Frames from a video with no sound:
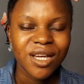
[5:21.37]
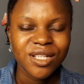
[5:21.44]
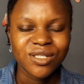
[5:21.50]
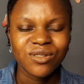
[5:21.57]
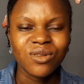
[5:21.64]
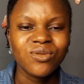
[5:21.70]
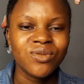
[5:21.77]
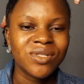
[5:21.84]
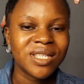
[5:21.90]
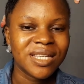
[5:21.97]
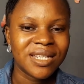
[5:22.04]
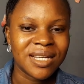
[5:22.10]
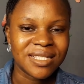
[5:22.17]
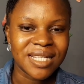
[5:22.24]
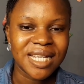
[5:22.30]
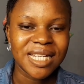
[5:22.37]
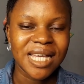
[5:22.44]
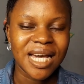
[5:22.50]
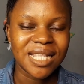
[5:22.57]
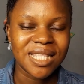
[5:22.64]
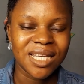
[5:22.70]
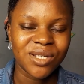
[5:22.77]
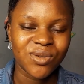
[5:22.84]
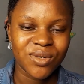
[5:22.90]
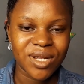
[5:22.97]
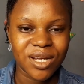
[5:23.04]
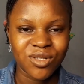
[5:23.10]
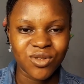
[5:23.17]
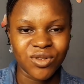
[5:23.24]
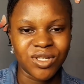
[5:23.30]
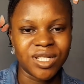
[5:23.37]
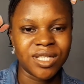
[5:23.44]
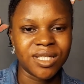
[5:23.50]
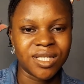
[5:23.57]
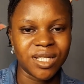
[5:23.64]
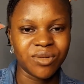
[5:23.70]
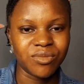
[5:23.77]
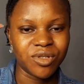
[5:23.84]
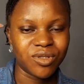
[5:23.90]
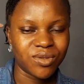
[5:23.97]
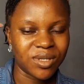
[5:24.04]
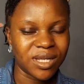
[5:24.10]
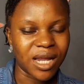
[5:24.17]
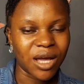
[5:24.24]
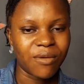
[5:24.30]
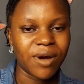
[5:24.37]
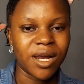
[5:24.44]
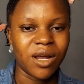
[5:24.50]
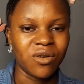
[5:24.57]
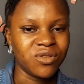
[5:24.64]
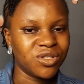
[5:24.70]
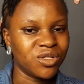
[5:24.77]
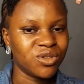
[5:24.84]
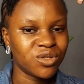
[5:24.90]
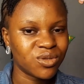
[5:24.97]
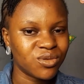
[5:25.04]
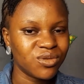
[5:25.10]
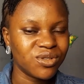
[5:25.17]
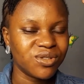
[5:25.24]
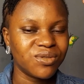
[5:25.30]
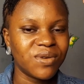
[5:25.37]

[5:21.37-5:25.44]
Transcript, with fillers: Not to say that I didn't attend other churches in between, like while I was in school, you know,